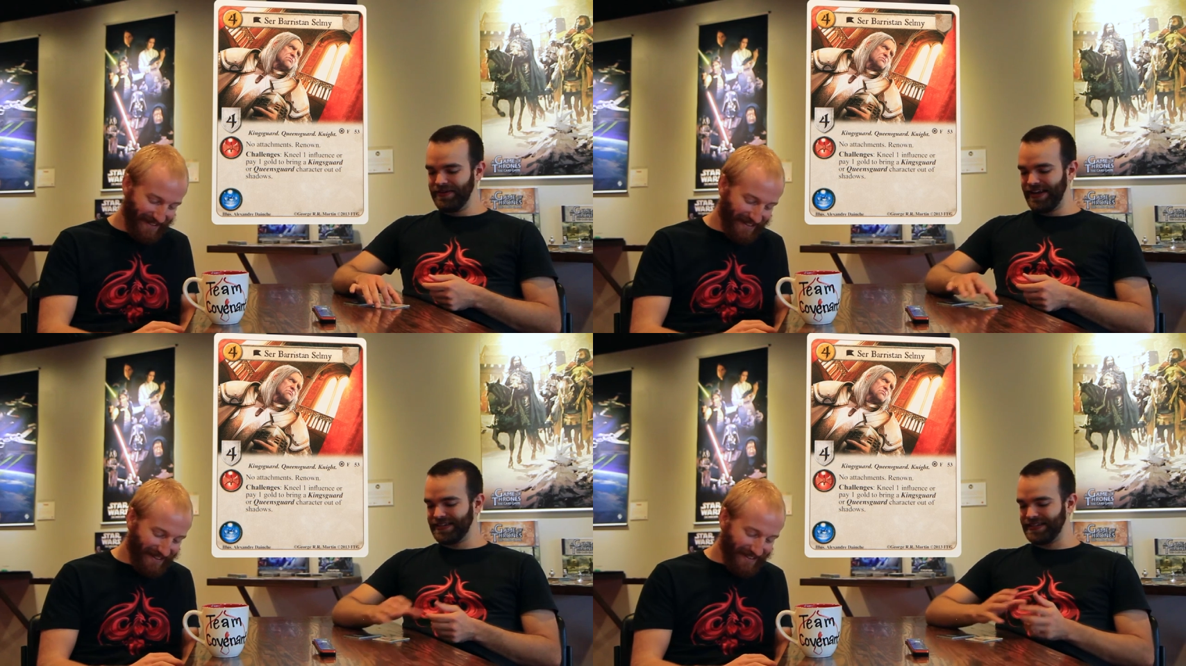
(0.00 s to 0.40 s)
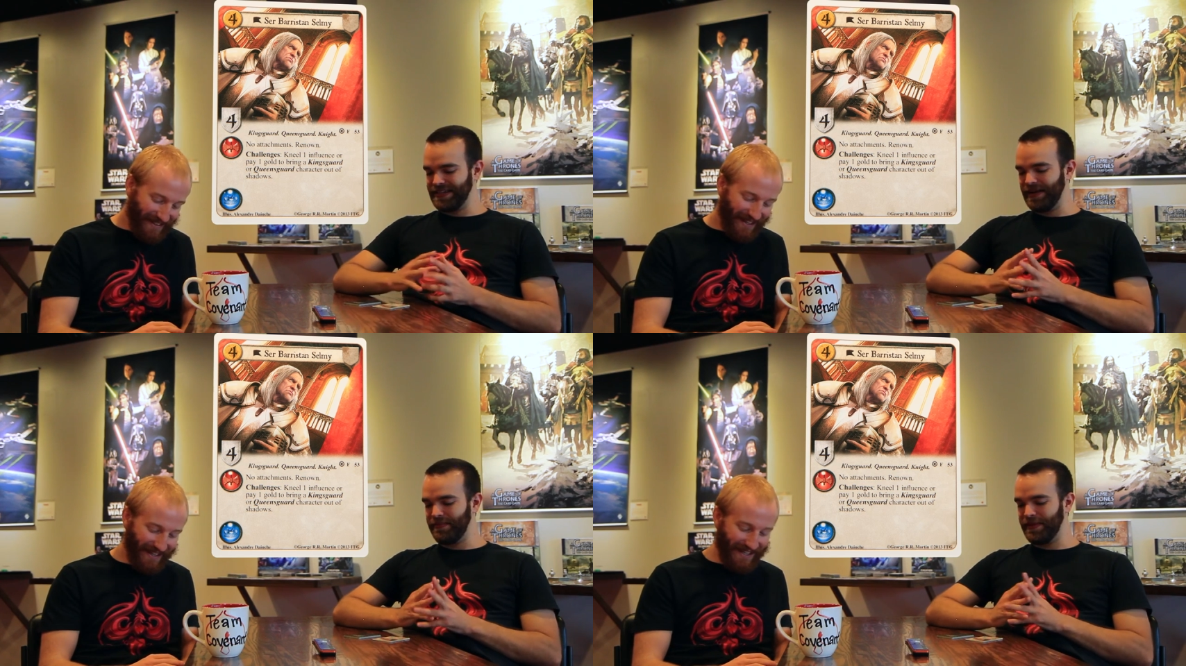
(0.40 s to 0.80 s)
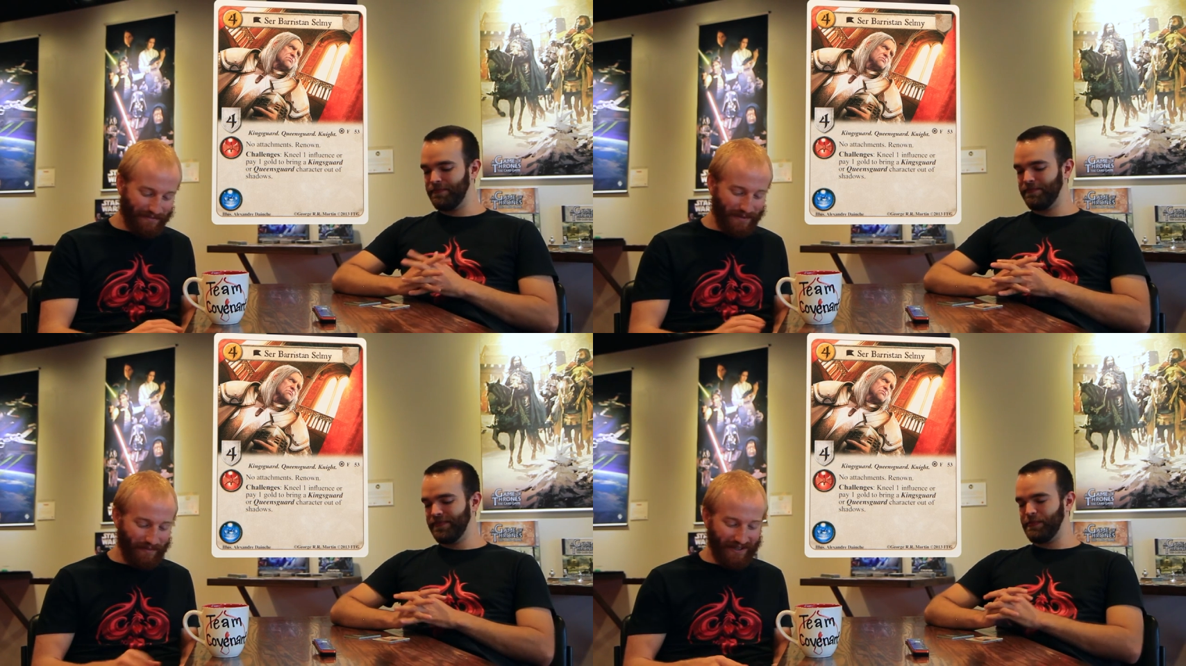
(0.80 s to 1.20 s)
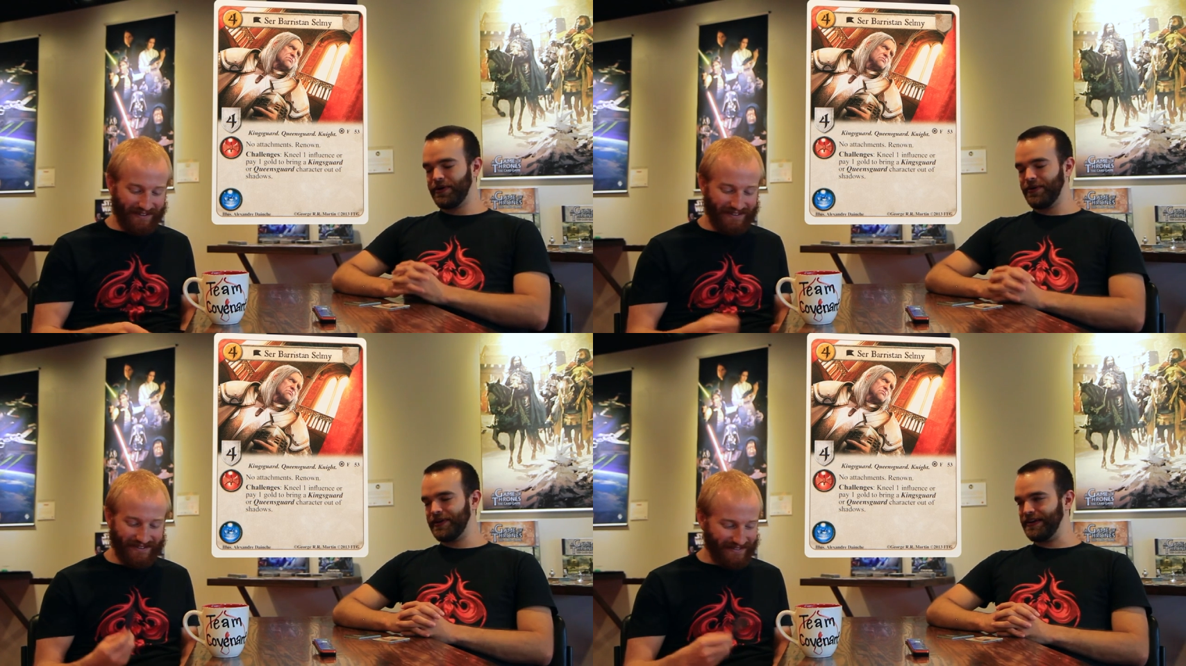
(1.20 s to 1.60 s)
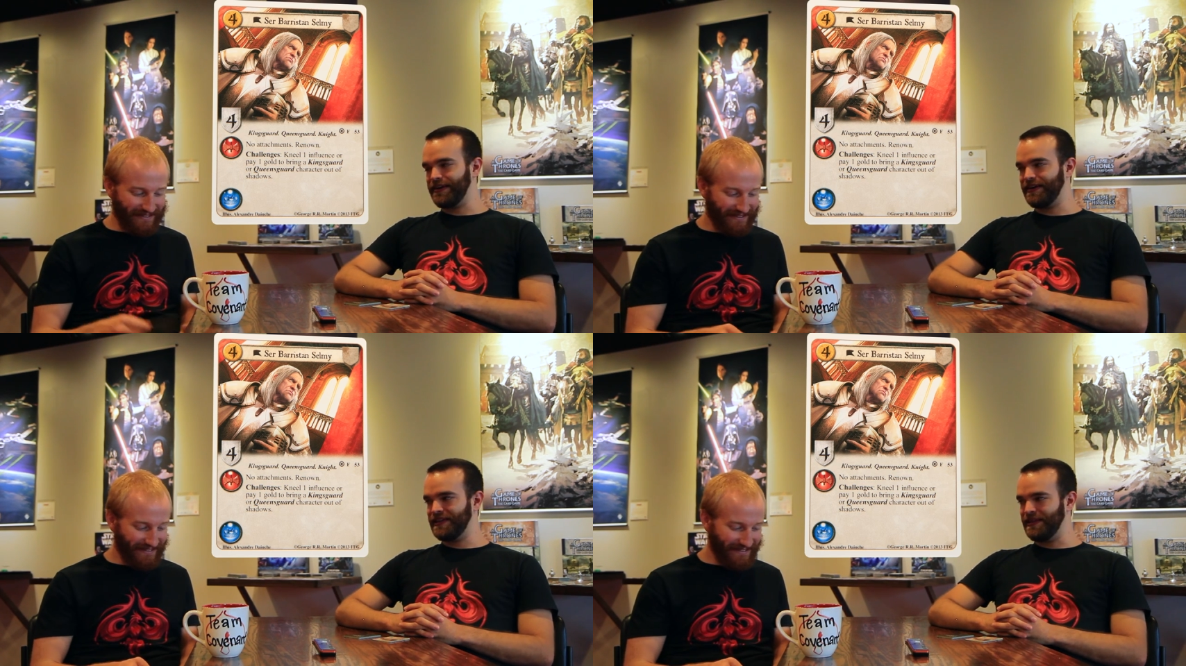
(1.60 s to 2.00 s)
Speaker 1: next up, the, the, broken
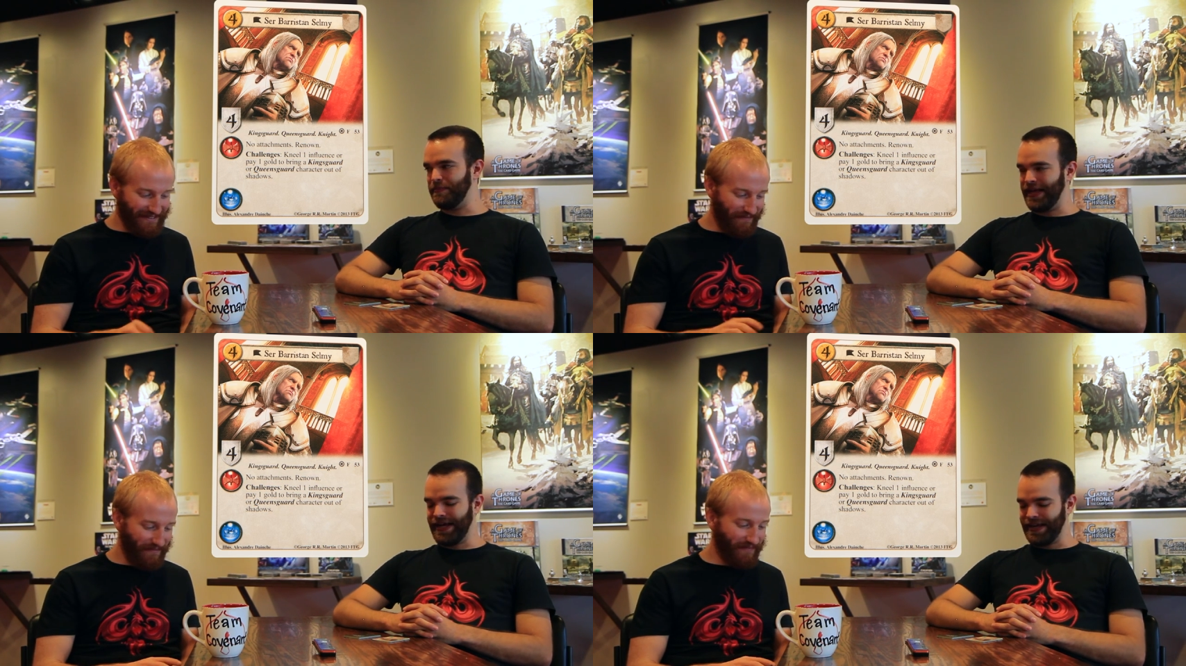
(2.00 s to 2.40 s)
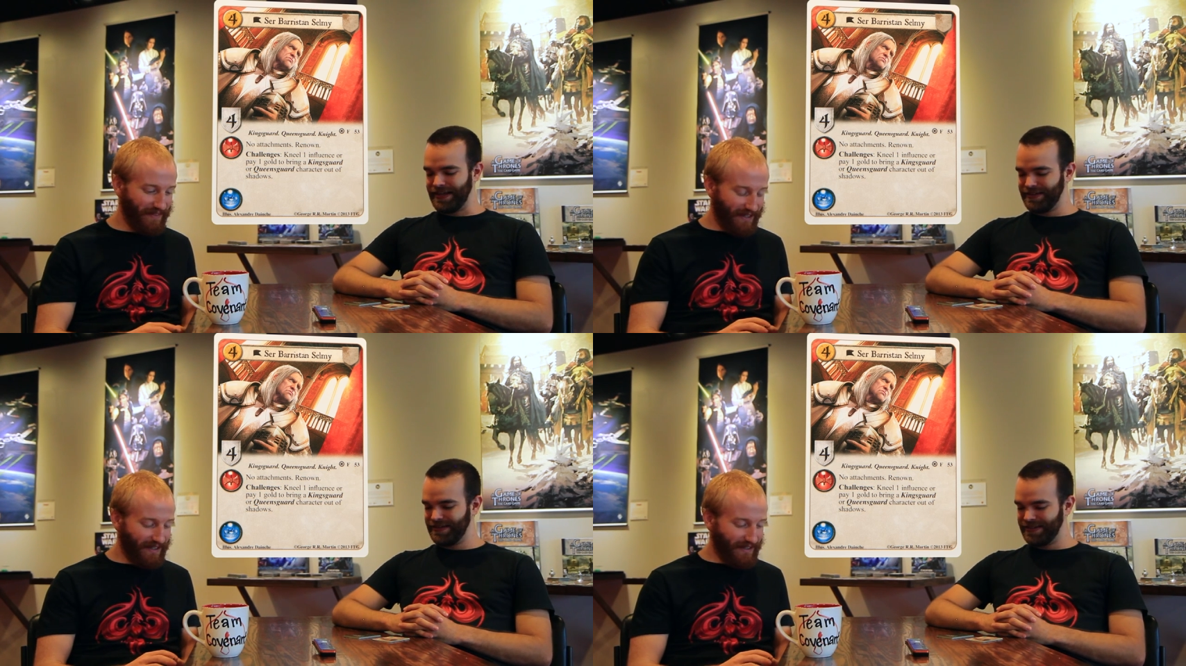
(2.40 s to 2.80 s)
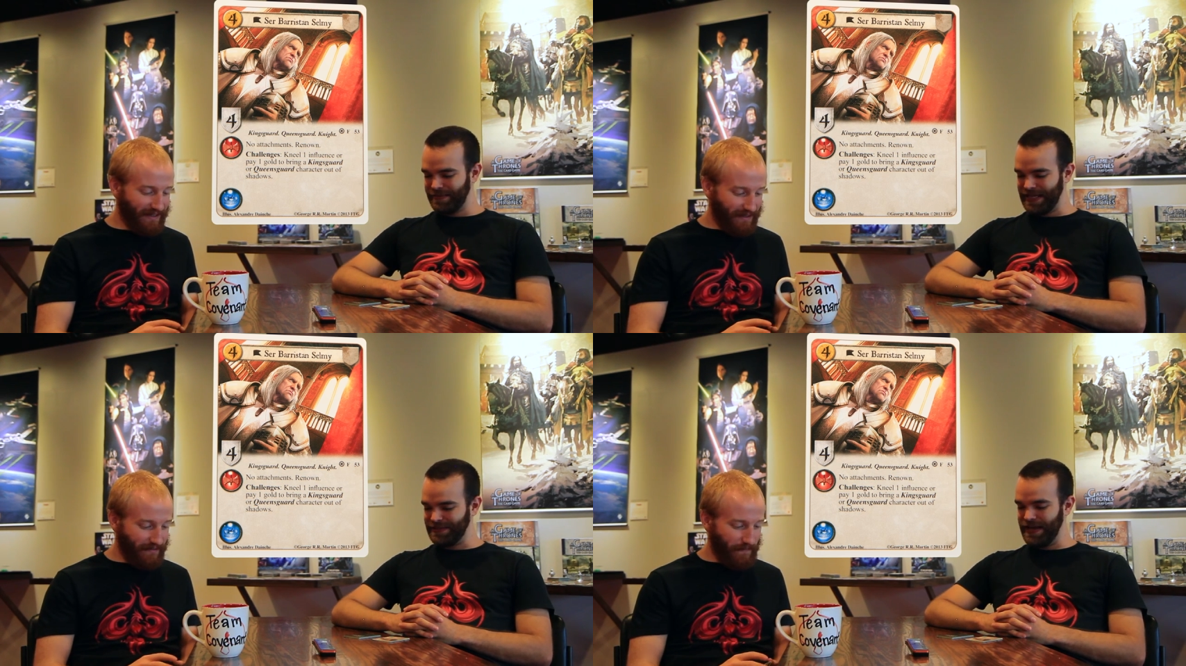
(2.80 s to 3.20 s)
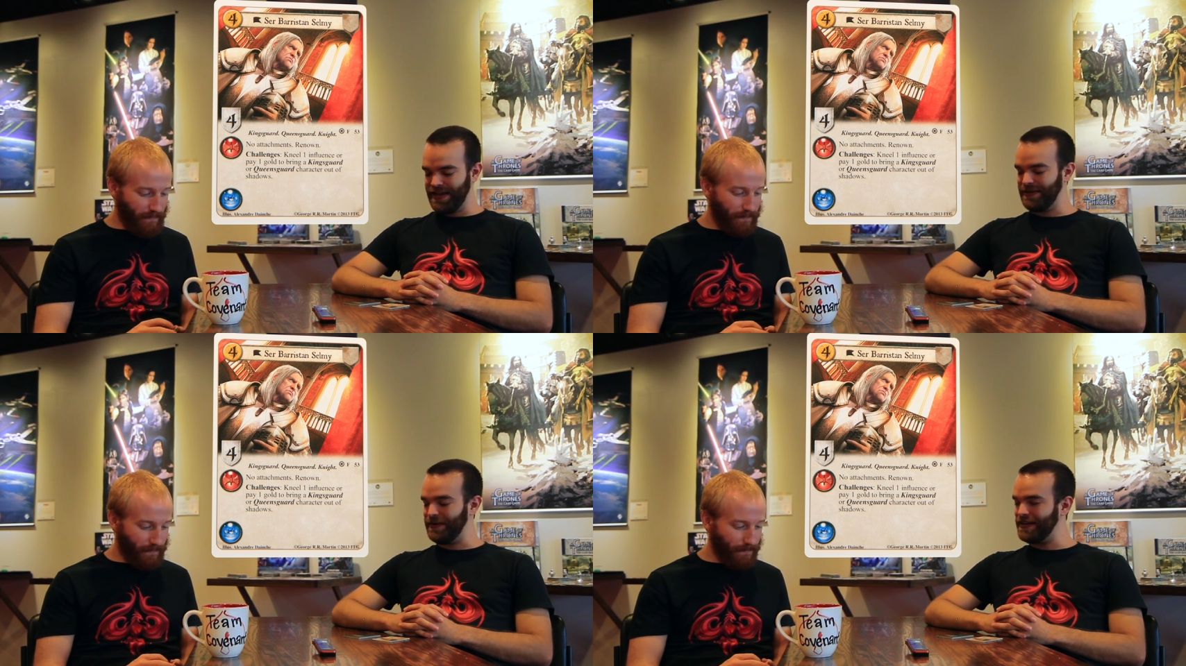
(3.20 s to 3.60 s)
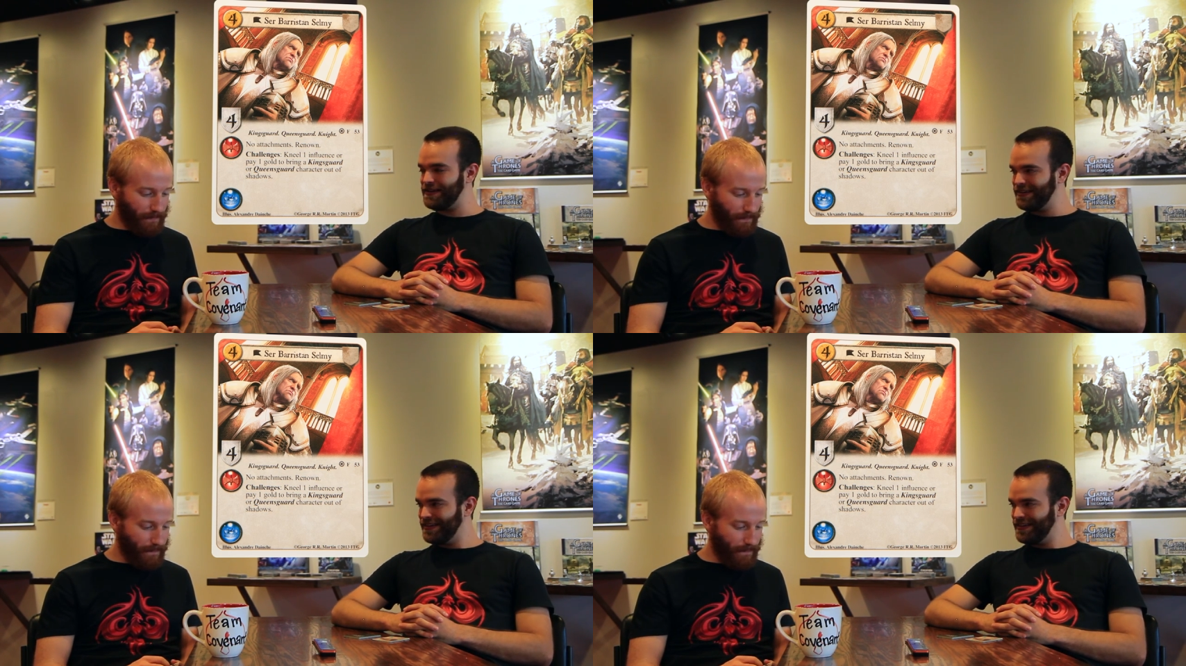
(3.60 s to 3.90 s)
card of the pack. Oh, that makes me angry.